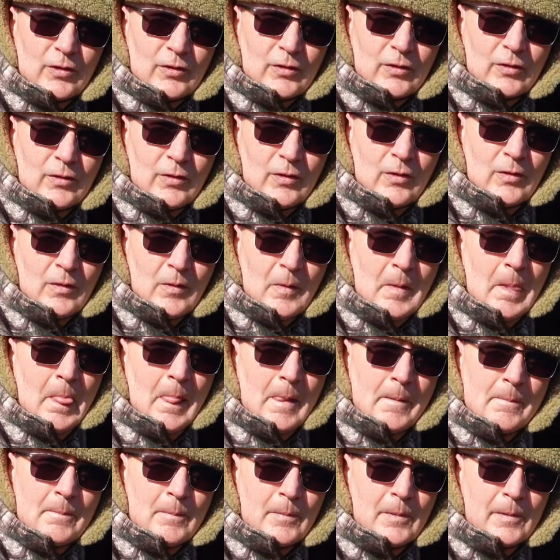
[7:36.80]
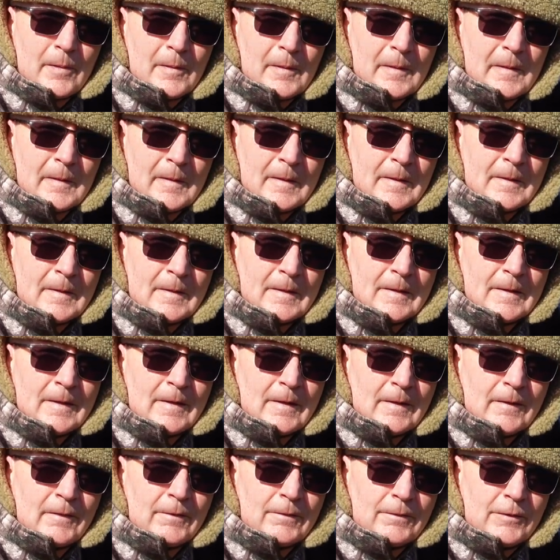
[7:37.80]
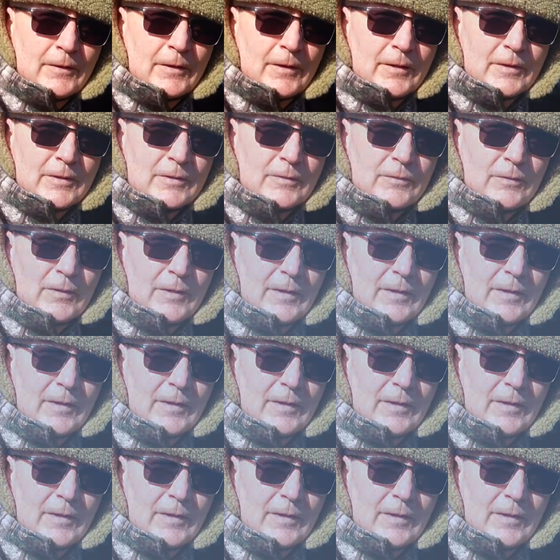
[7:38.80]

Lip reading: you my first for